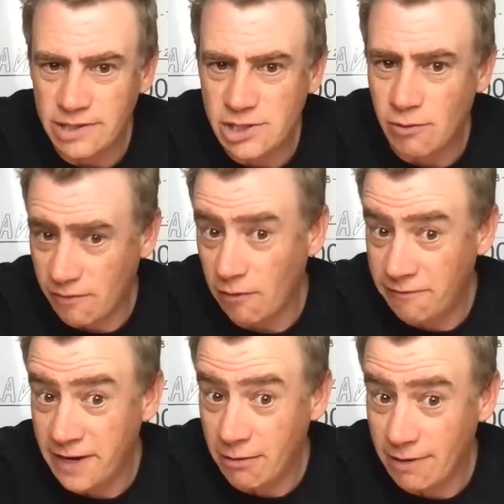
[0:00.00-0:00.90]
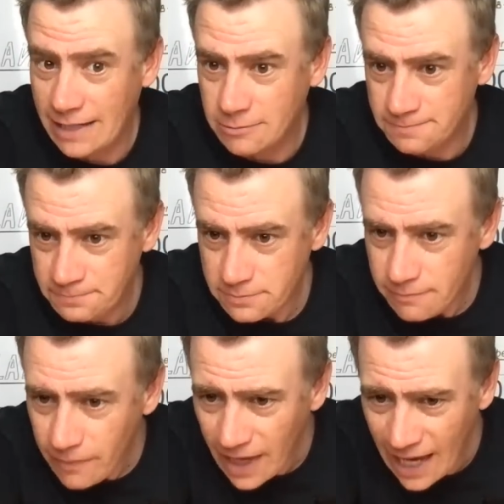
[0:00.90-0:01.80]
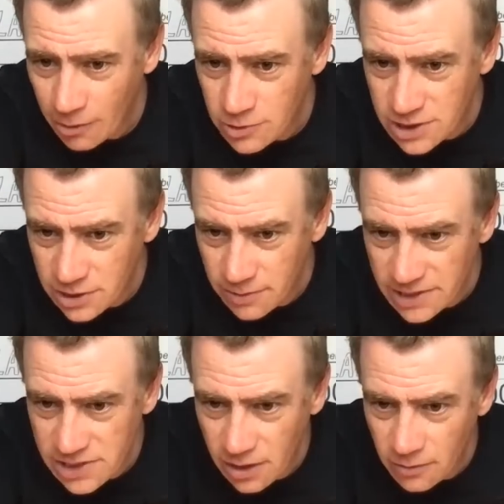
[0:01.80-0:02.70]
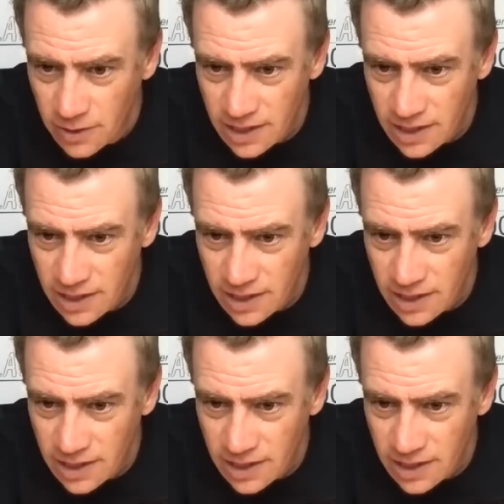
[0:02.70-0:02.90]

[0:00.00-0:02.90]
So I've got to figure out how to do it. So